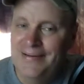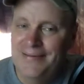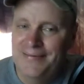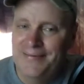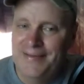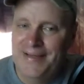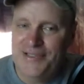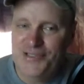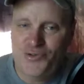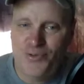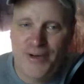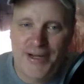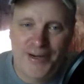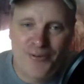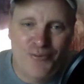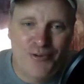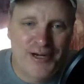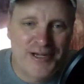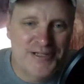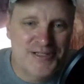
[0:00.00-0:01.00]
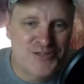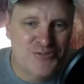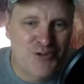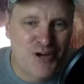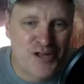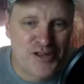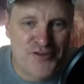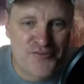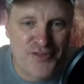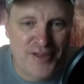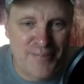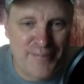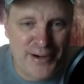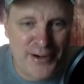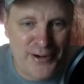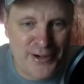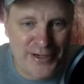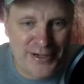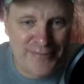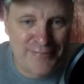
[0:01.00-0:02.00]
that's quite a wide swath of the
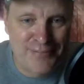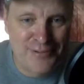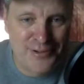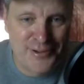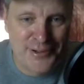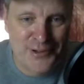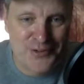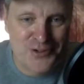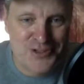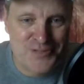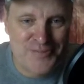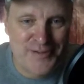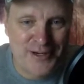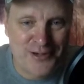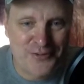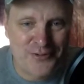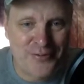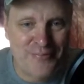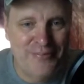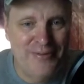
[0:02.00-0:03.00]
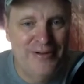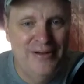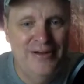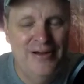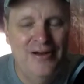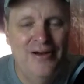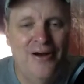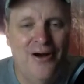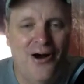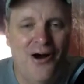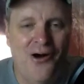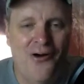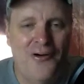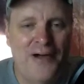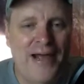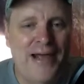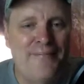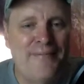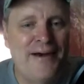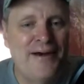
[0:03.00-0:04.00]
American political spectrum, all
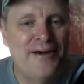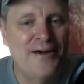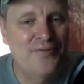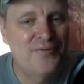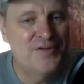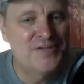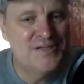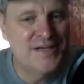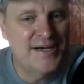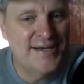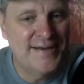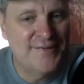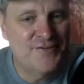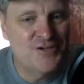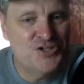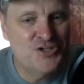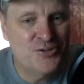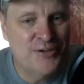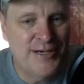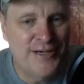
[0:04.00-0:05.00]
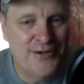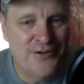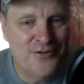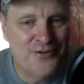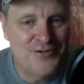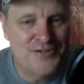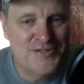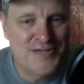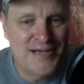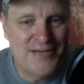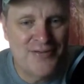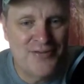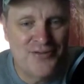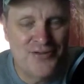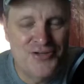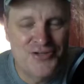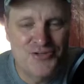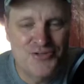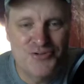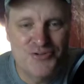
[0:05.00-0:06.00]
came out on the side of the traders, saying
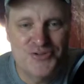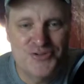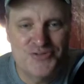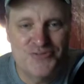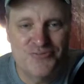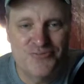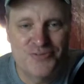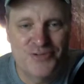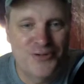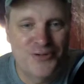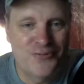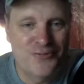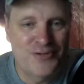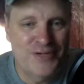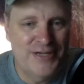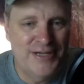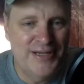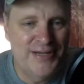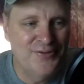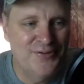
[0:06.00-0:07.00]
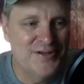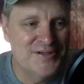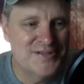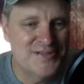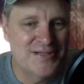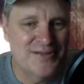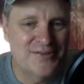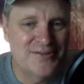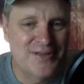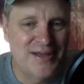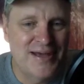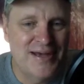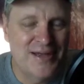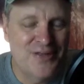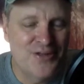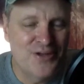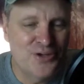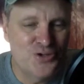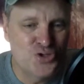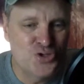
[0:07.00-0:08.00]
that this was, ridiculous, that
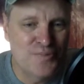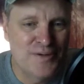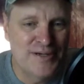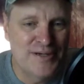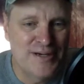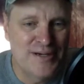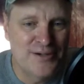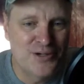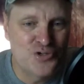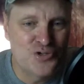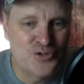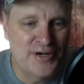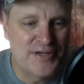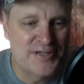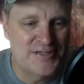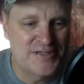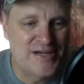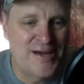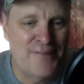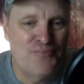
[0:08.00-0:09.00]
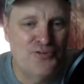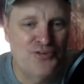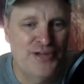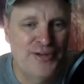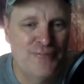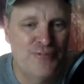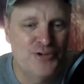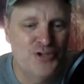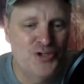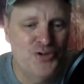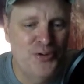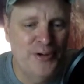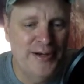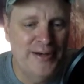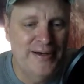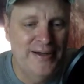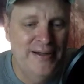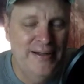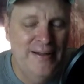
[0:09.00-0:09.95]
anything should be done to try to stop what they were doing.